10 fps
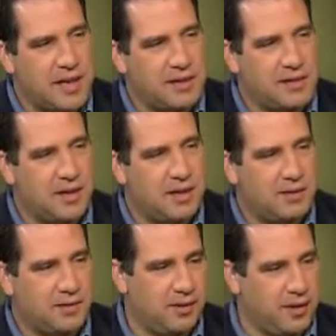that
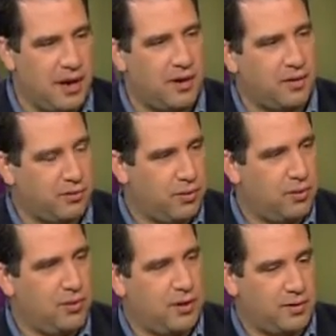uh, they carry
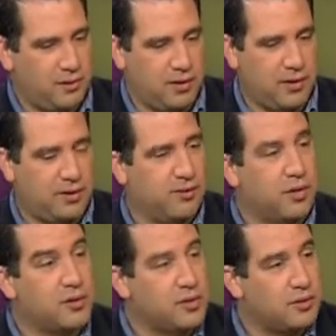through their, their mm -hmm.
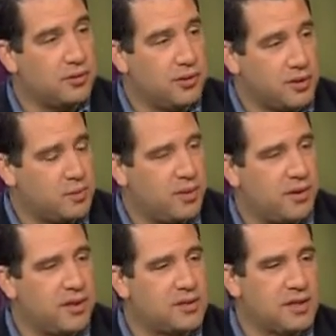conversion
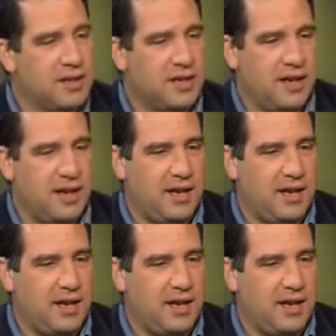experience right.